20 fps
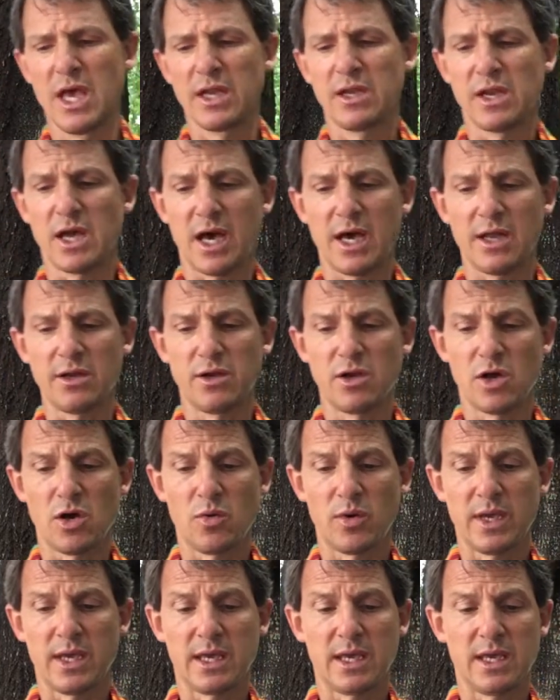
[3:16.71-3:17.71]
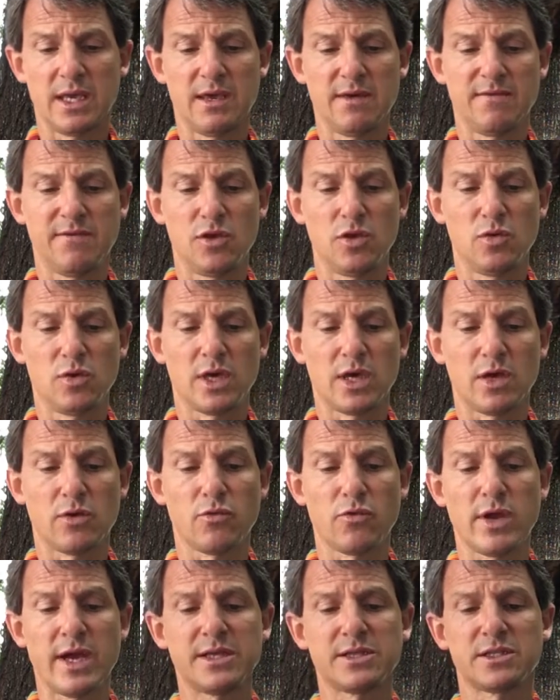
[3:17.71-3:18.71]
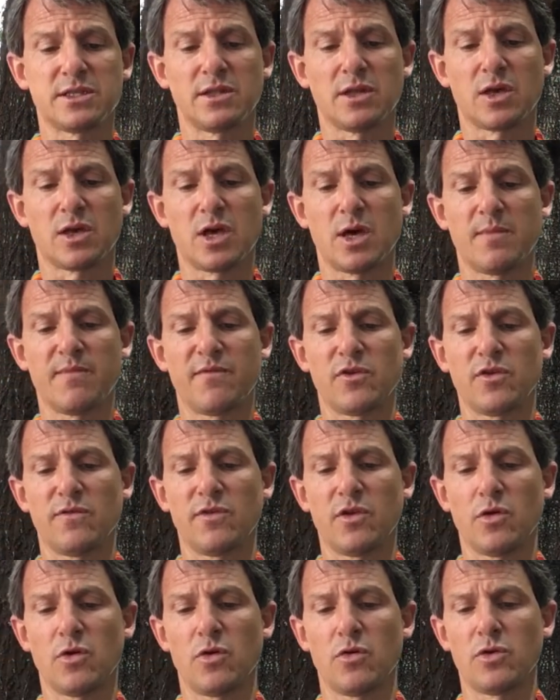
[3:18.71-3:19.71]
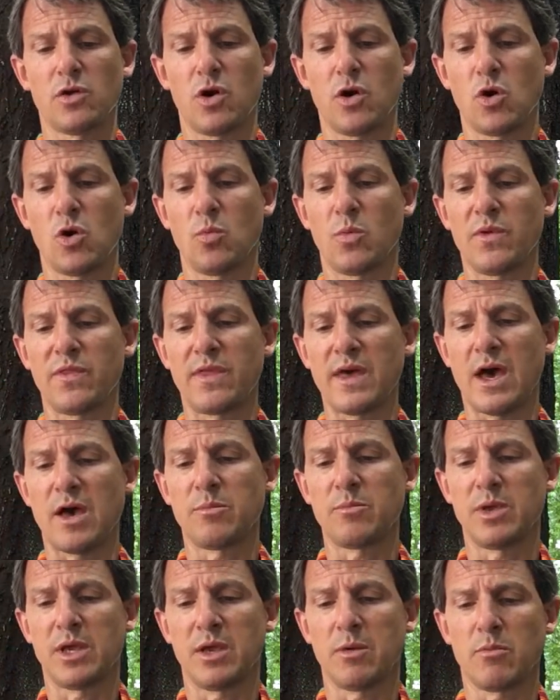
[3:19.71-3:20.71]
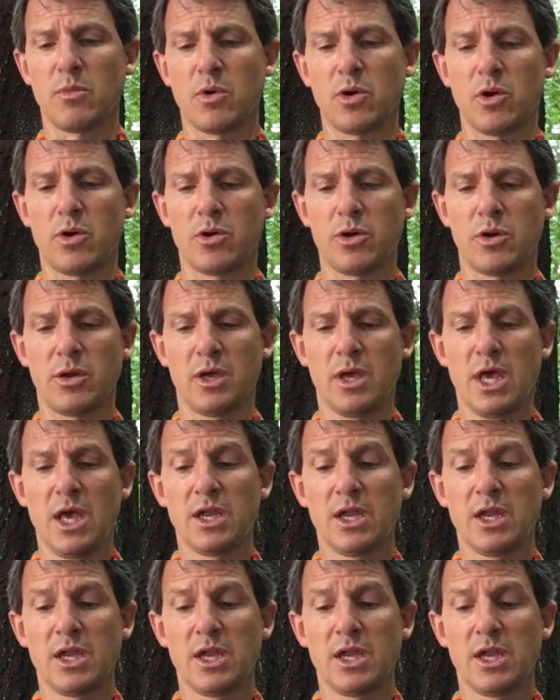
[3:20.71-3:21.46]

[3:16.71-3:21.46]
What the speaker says: not knowing if you can rest in the comfort of your own home without being murdered,